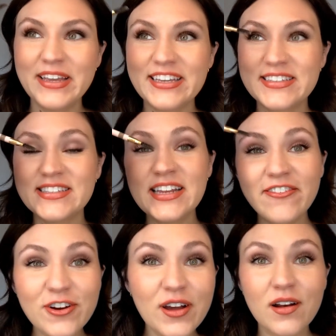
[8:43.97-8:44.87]
because it's
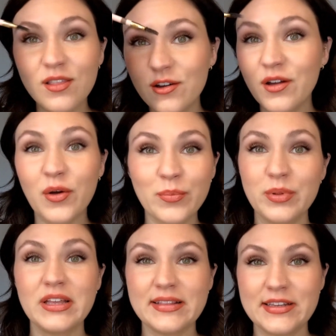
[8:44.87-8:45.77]
never gonna look
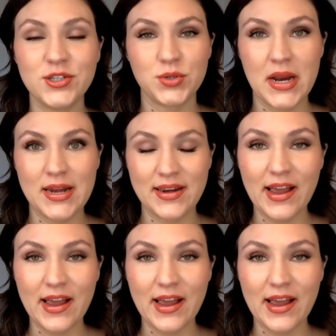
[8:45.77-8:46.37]
completely straightened